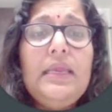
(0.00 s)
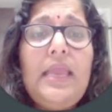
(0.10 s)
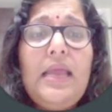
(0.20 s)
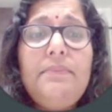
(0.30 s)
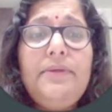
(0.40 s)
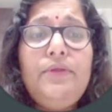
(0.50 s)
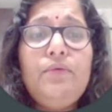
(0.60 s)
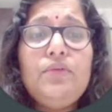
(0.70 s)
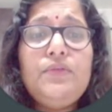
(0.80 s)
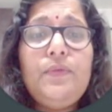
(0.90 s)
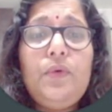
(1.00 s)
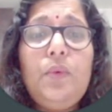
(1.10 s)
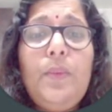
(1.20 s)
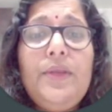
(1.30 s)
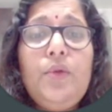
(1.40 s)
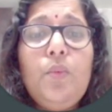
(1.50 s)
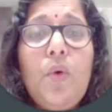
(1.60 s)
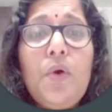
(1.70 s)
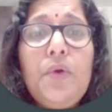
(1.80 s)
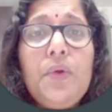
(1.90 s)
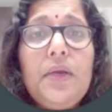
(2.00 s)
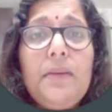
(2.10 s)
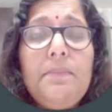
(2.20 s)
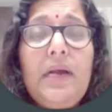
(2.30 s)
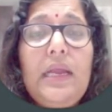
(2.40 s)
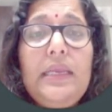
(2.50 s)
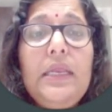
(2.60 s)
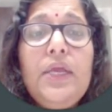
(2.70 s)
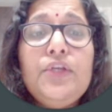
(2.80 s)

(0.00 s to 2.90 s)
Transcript: can be useful when you want to combine